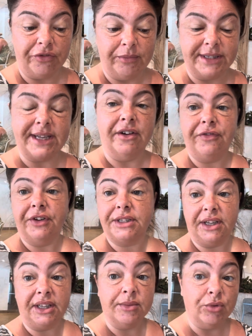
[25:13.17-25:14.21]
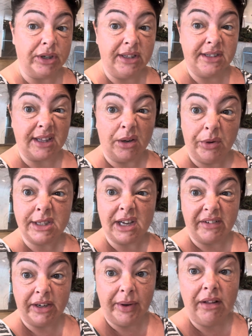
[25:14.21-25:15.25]
myself first thing in the morning, so that worked
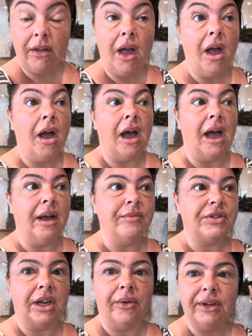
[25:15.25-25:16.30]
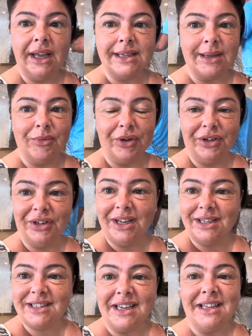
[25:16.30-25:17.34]
out really well. So yes, I'm going on
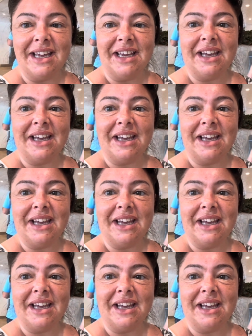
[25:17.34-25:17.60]
a scenic